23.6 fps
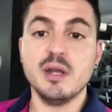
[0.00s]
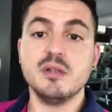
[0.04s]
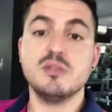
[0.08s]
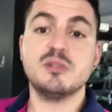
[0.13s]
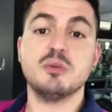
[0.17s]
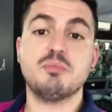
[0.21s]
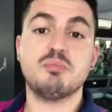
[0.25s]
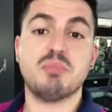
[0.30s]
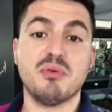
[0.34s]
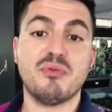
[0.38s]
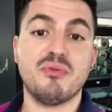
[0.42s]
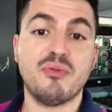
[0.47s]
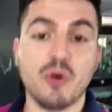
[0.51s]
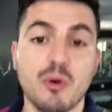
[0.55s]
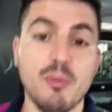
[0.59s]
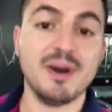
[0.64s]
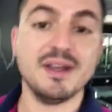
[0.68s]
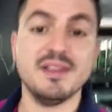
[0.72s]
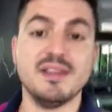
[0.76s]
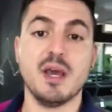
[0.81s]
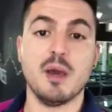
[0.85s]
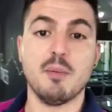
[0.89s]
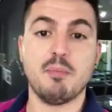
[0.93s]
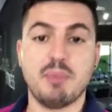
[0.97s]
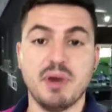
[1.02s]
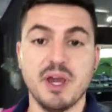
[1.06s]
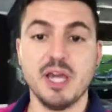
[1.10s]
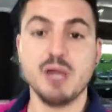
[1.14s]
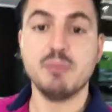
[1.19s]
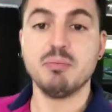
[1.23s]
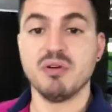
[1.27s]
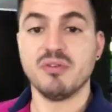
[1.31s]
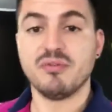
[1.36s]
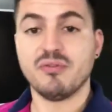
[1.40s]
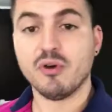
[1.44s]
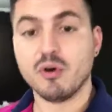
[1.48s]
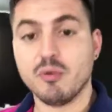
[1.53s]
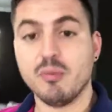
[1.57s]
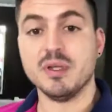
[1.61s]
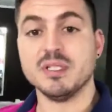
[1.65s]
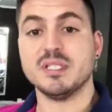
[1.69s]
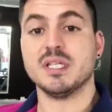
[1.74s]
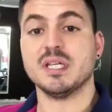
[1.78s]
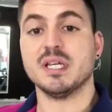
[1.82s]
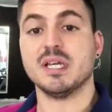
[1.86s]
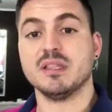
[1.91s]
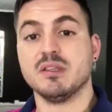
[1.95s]
to perform at their peak
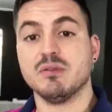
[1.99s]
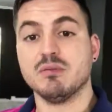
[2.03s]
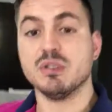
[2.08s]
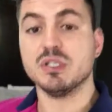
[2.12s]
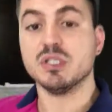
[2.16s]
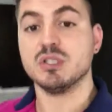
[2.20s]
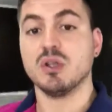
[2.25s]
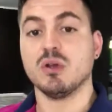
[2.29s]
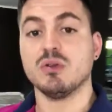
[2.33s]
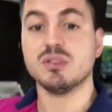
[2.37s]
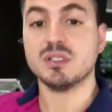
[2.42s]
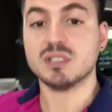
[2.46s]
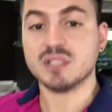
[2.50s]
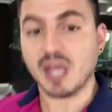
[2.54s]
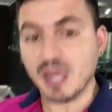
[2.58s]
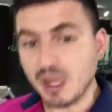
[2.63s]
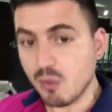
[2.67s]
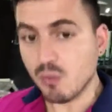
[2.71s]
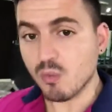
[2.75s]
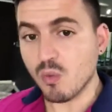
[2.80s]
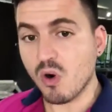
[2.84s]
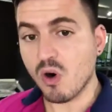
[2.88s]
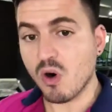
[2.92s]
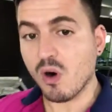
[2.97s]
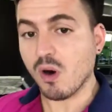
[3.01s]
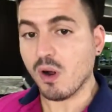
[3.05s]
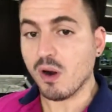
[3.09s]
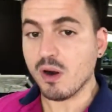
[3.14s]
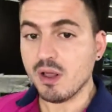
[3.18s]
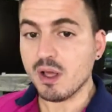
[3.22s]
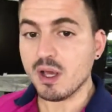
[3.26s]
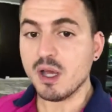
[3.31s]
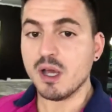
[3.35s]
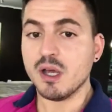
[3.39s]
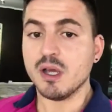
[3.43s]
performance and get the results they want,